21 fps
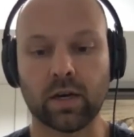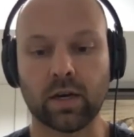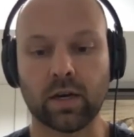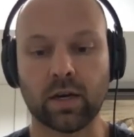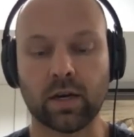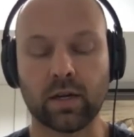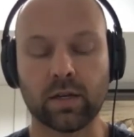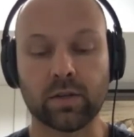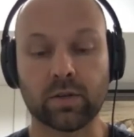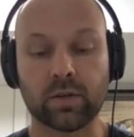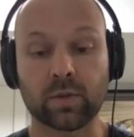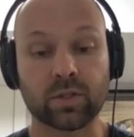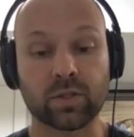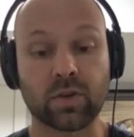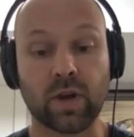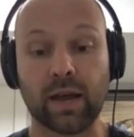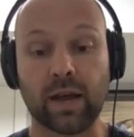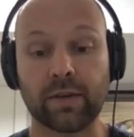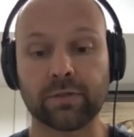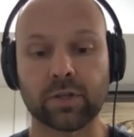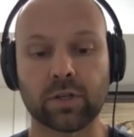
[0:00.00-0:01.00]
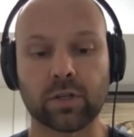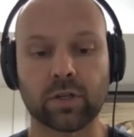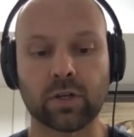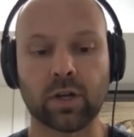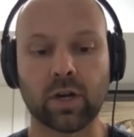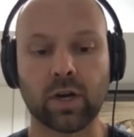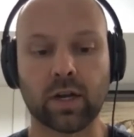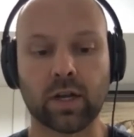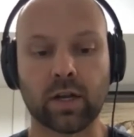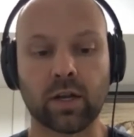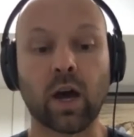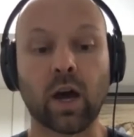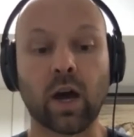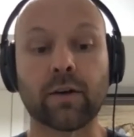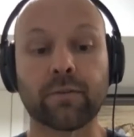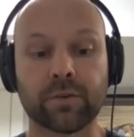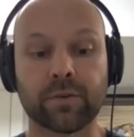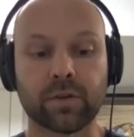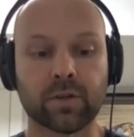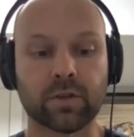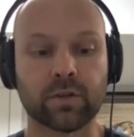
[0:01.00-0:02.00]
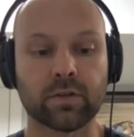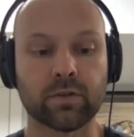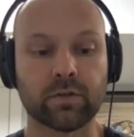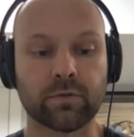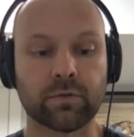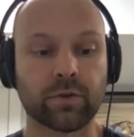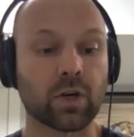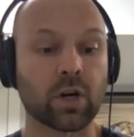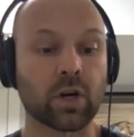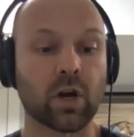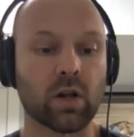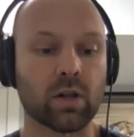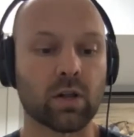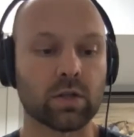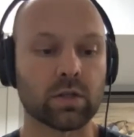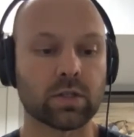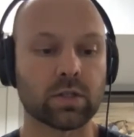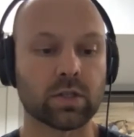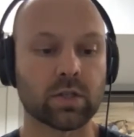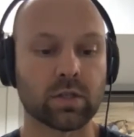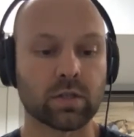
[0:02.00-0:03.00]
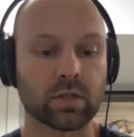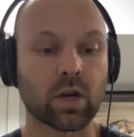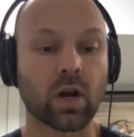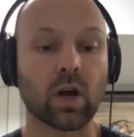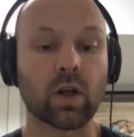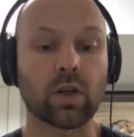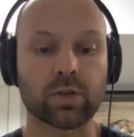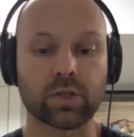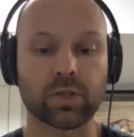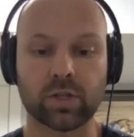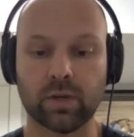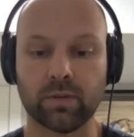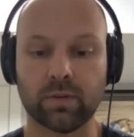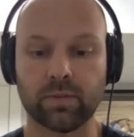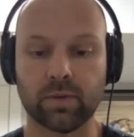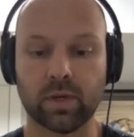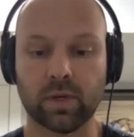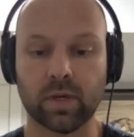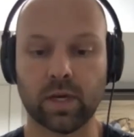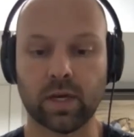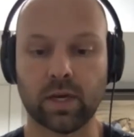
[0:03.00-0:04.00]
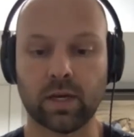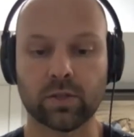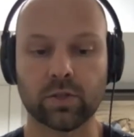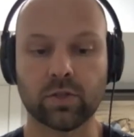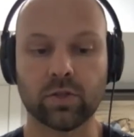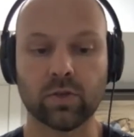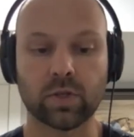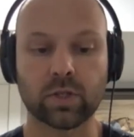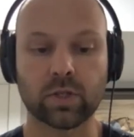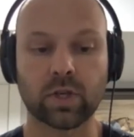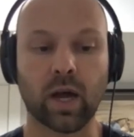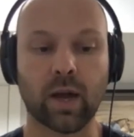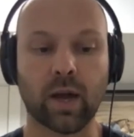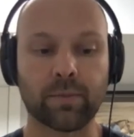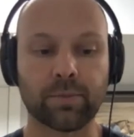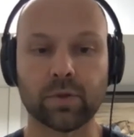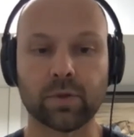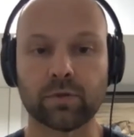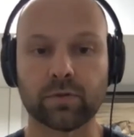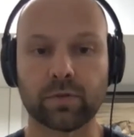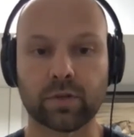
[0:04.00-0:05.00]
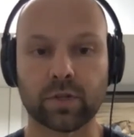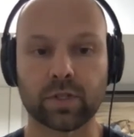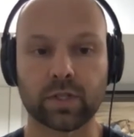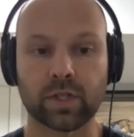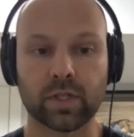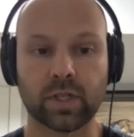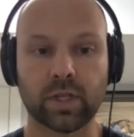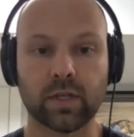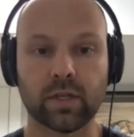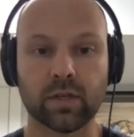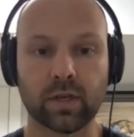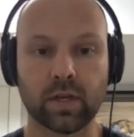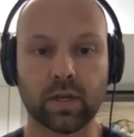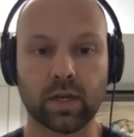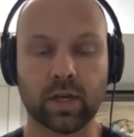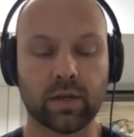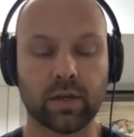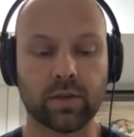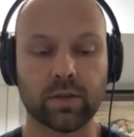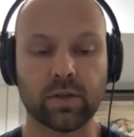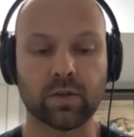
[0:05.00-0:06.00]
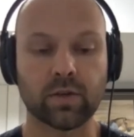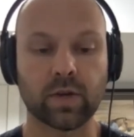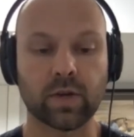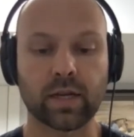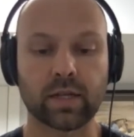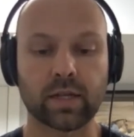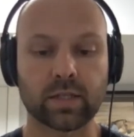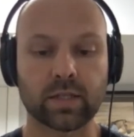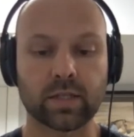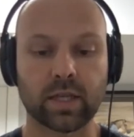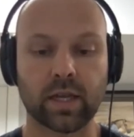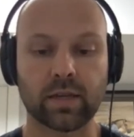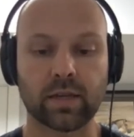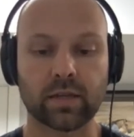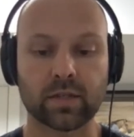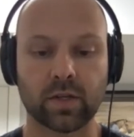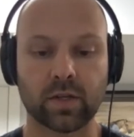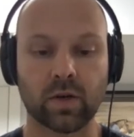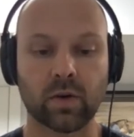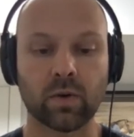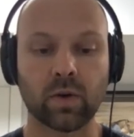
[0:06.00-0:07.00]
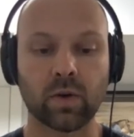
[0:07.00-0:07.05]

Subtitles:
either was drafted or got an offer for a college scholarship to a top university in the United States. So